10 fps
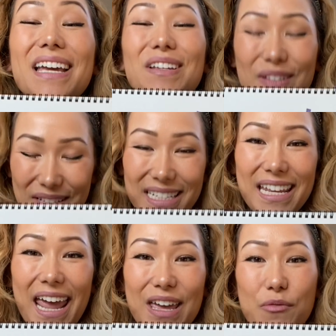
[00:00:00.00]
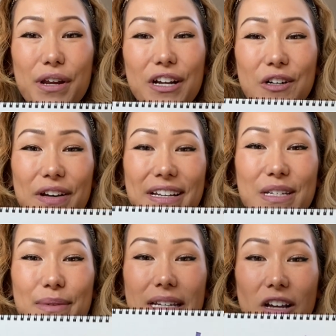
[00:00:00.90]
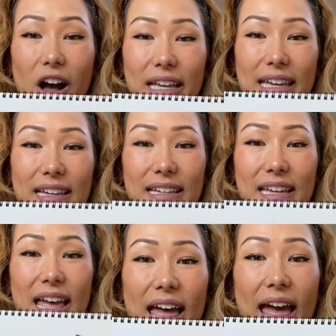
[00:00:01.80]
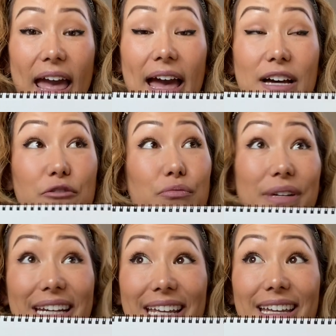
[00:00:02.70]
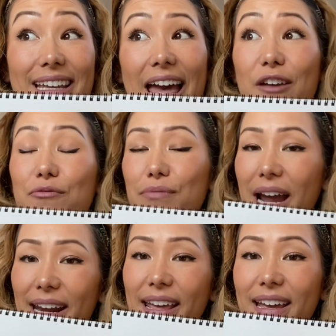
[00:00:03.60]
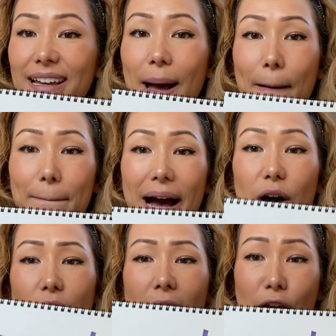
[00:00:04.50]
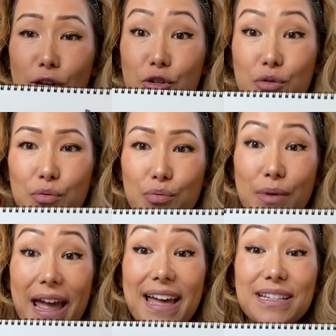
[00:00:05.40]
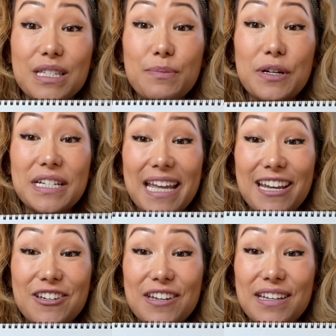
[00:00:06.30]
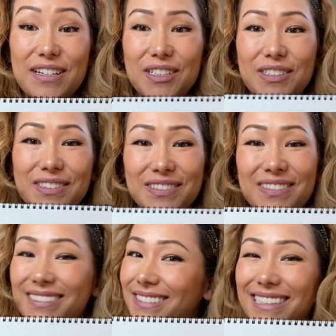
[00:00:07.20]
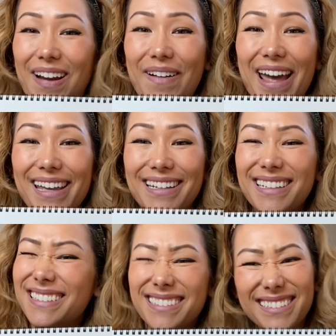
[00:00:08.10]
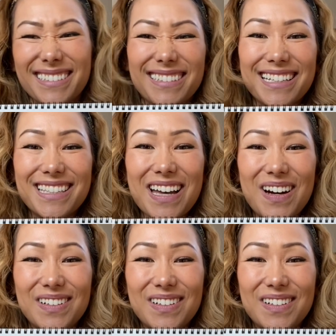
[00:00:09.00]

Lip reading: So today we are going to be talking and reading and writing about transportation. All right, let's go.